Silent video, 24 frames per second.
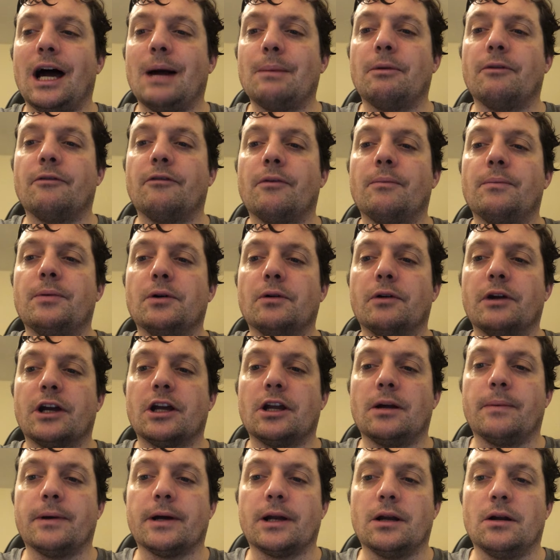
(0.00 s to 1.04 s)
liable for pure
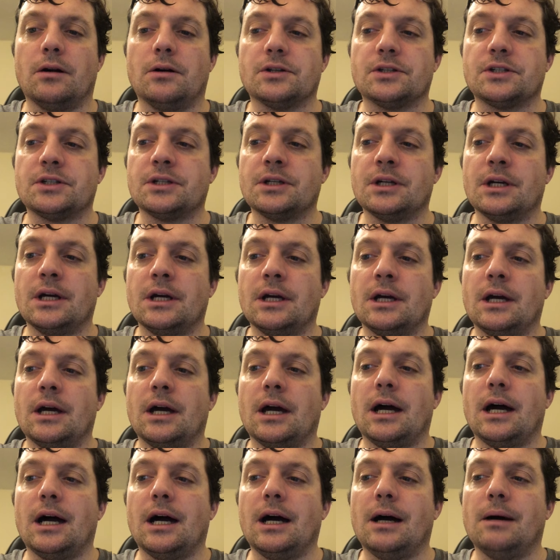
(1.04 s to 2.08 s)
economic loss
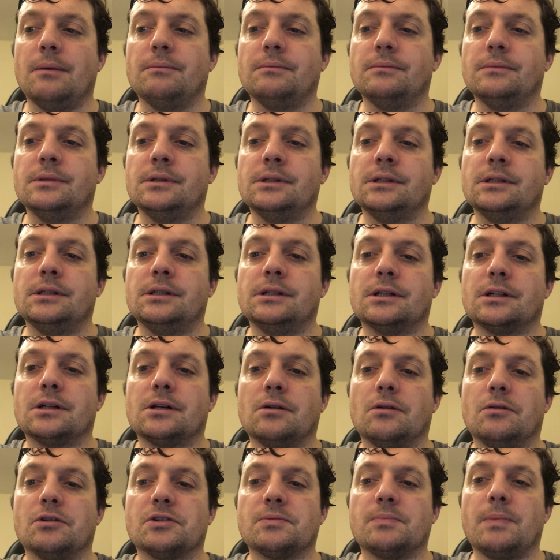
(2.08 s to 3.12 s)

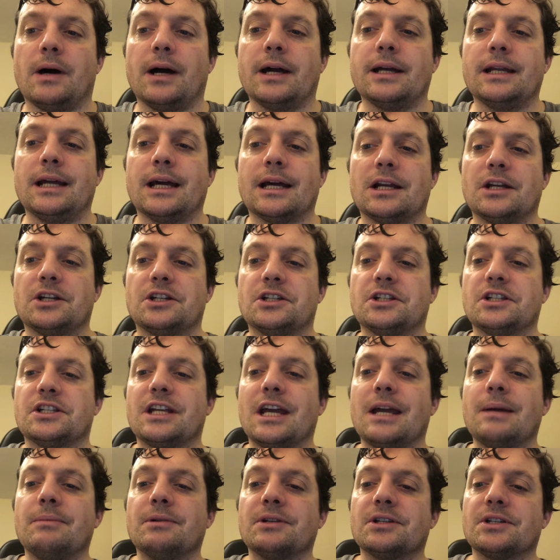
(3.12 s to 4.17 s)
caused by negligent
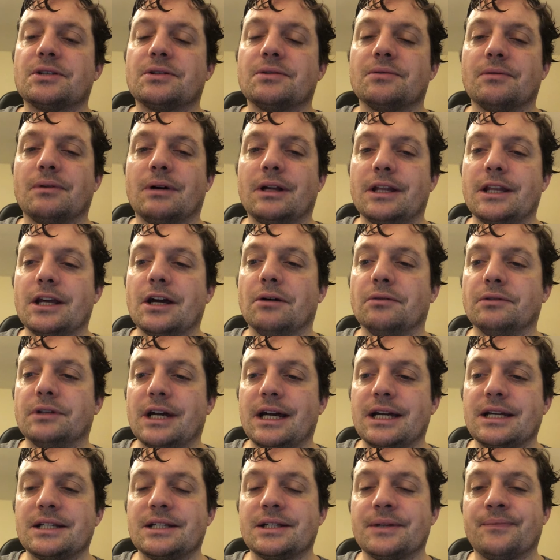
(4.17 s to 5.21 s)
statements, well, in the old
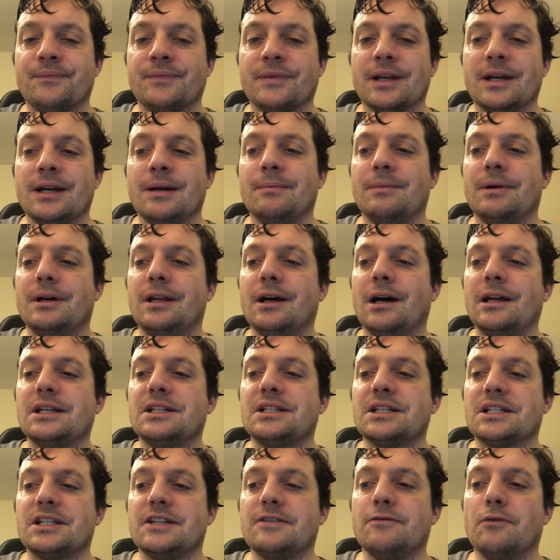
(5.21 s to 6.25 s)
days. But in
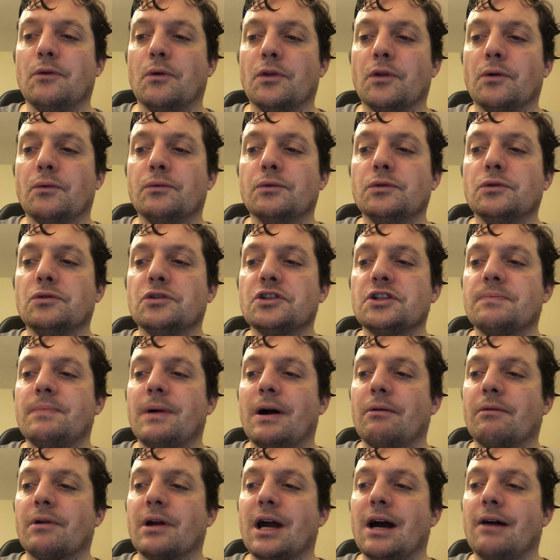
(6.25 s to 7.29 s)
1964, the rules
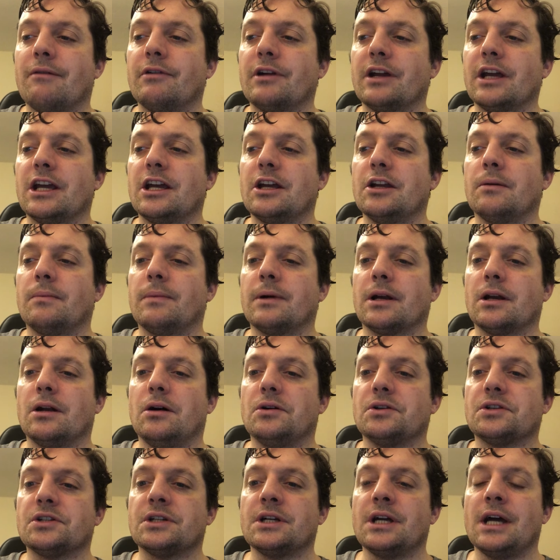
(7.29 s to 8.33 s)
about recovering economic
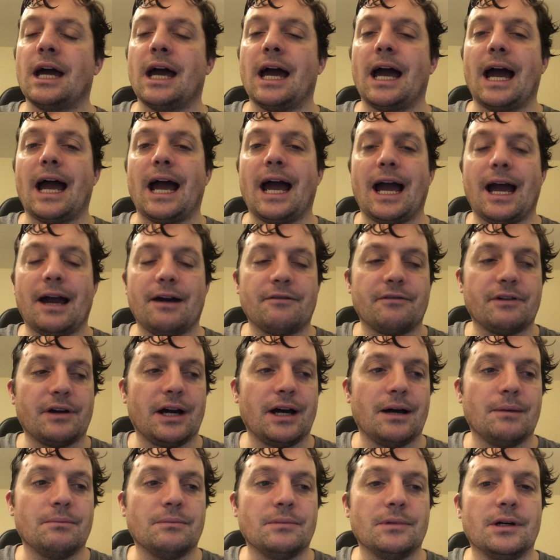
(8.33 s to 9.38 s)
loss have
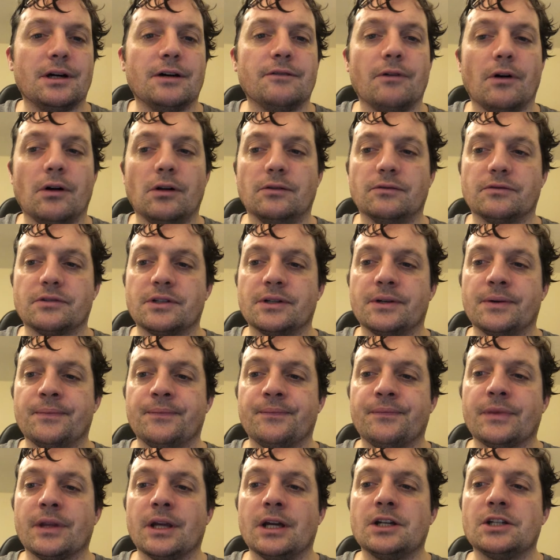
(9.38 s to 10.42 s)
evolved.
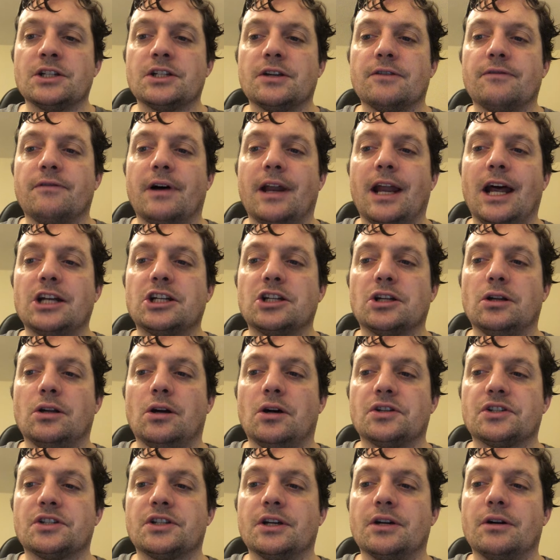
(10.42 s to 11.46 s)
So financial
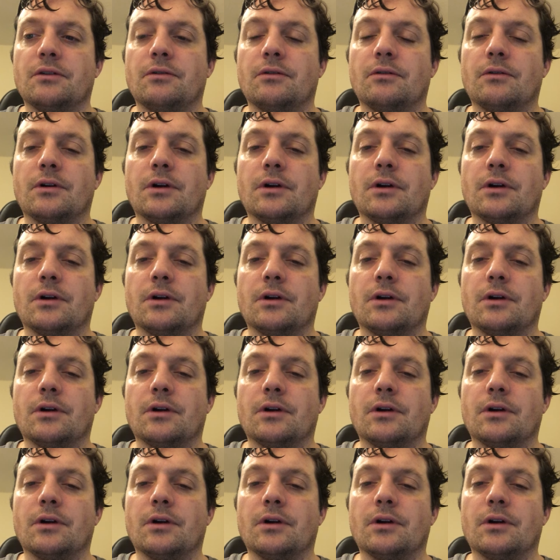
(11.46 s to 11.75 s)
loss that